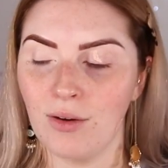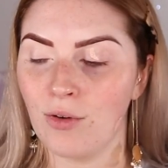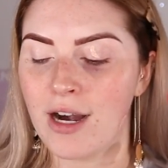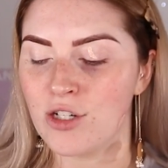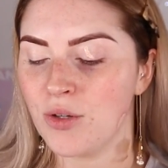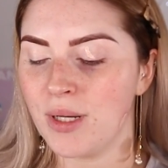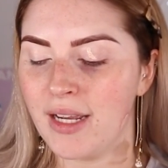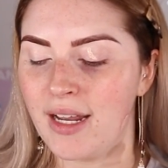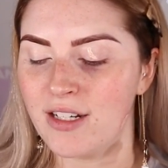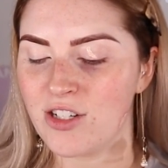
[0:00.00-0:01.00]
Or I do
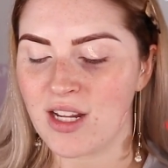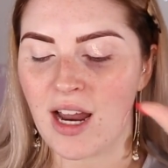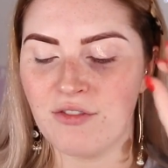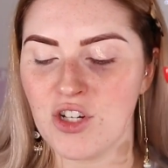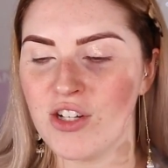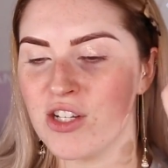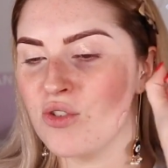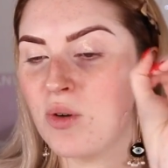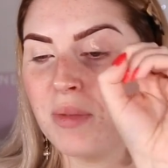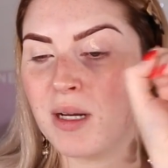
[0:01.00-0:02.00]
it and it just kind of turns
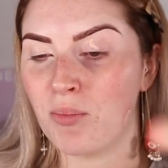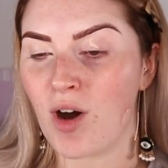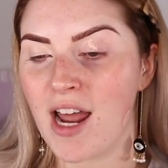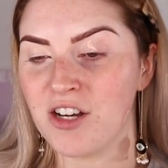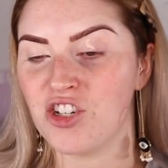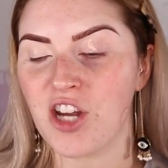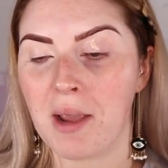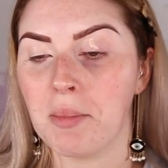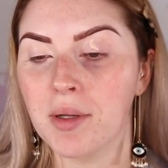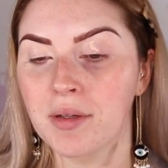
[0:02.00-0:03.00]
into a big brown
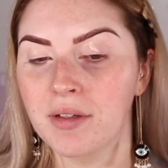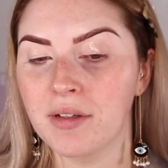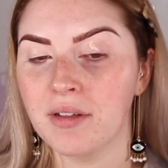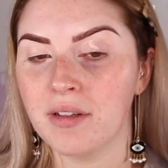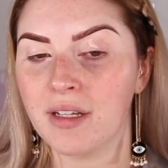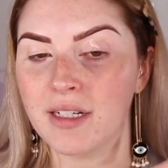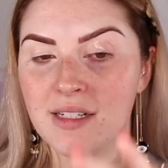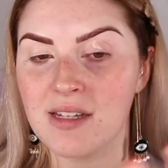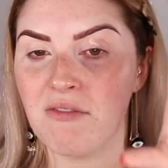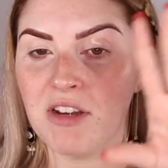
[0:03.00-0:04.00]
shape. Like it
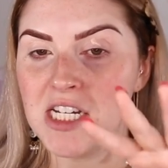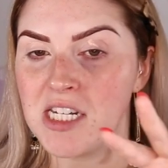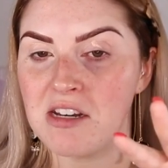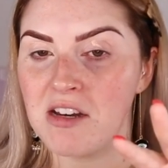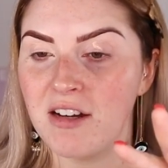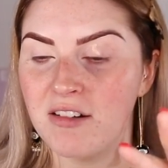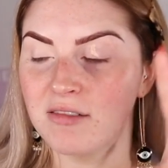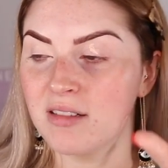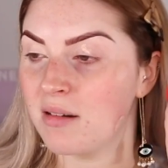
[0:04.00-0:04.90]
doesn't have any detail.